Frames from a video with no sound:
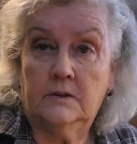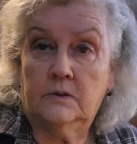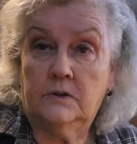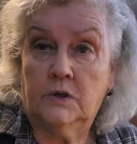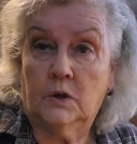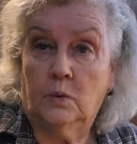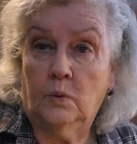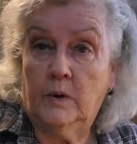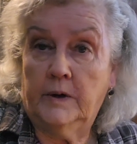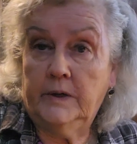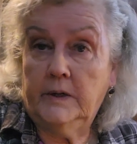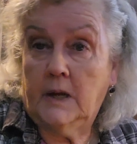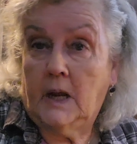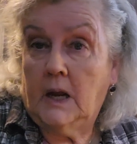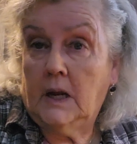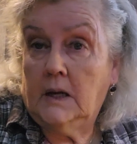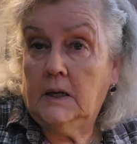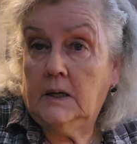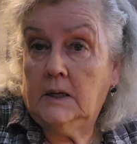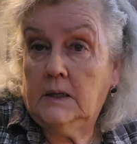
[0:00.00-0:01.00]
so one
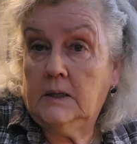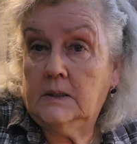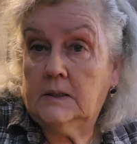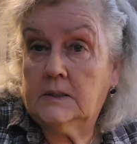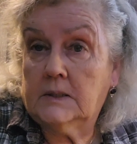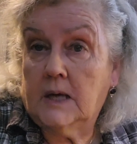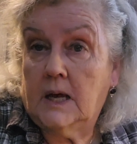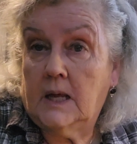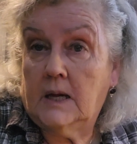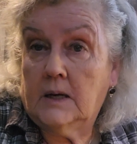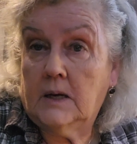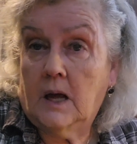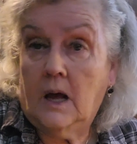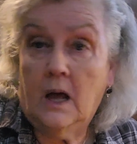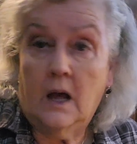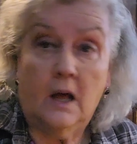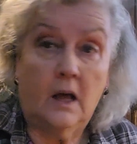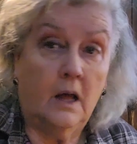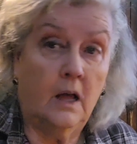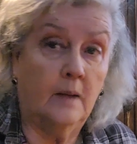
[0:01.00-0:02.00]
day he decided,
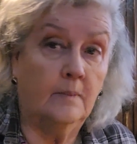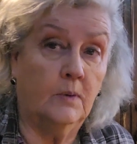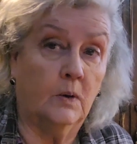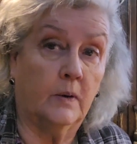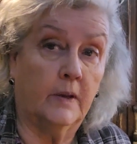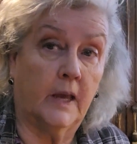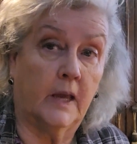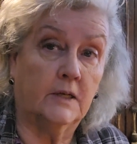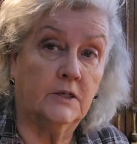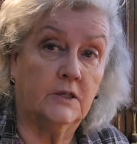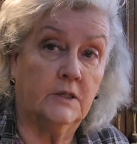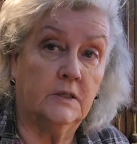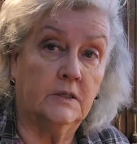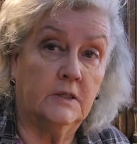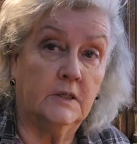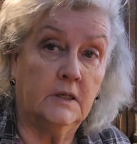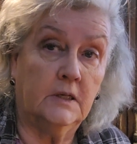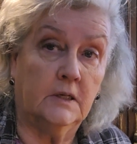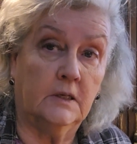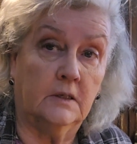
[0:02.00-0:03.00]
I'm gonna cash
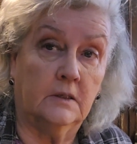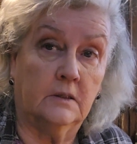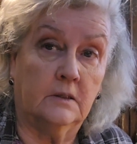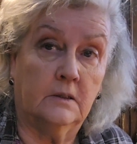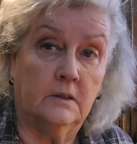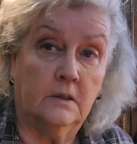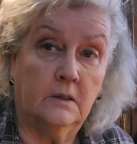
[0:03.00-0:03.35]
this in.